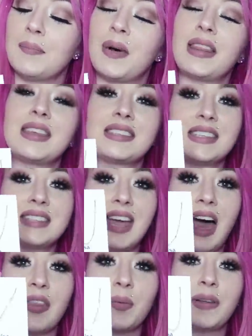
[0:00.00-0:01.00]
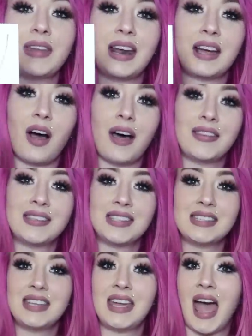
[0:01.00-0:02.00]
But this is the other one that I got. This
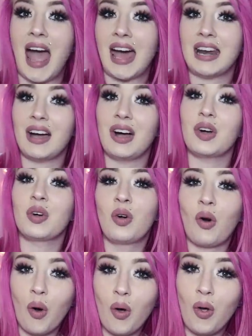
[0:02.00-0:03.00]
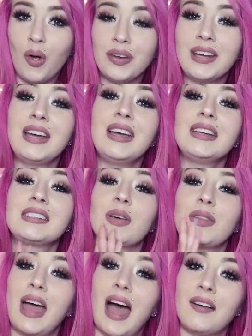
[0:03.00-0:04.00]
is the Anna Gold.
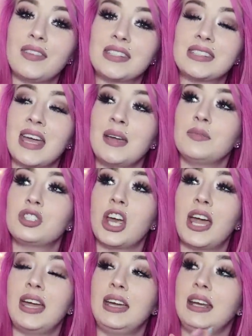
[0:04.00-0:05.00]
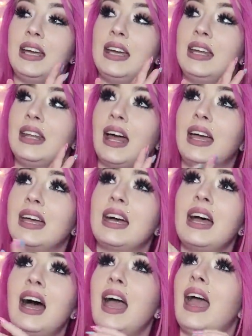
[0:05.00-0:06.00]
So they have the same chain in
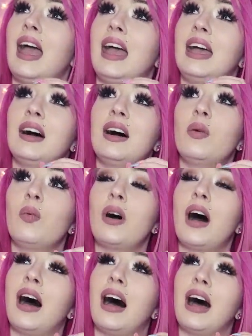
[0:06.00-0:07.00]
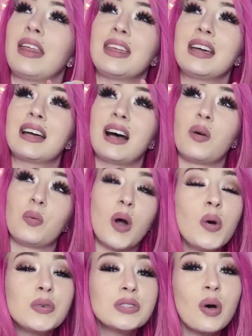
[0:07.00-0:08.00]
like a, I think a
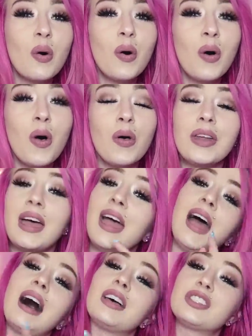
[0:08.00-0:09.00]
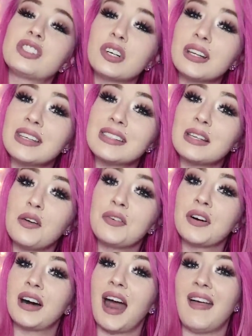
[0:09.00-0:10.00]
rose gold, a sterling
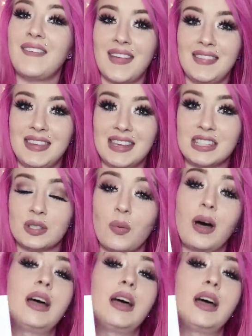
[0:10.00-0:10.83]
silver, and then this